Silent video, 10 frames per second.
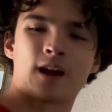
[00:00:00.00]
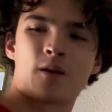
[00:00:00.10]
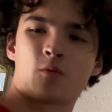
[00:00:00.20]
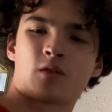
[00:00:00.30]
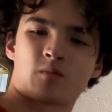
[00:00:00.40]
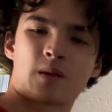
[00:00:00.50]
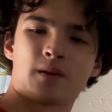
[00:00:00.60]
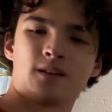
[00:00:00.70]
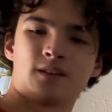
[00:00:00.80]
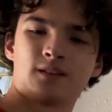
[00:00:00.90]
at one of my
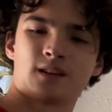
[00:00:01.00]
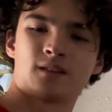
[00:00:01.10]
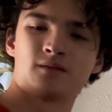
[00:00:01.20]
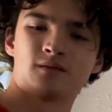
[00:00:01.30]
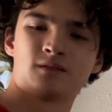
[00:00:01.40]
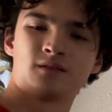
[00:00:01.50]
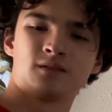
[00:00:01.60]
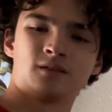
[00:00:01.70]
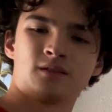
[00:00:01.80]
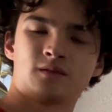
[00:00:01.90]
paintings that
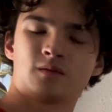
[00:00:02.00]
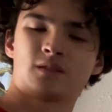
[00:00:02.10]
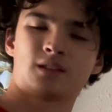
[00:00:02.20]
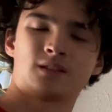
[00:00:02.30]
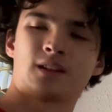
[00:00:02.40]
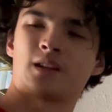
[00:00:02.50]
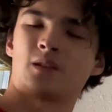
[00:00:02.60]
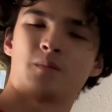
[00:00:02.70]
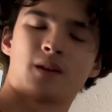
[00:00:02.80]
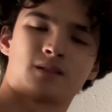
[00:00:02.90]
is like
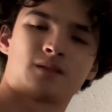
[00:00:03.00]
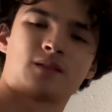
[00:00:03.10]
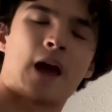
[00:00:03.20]
the best.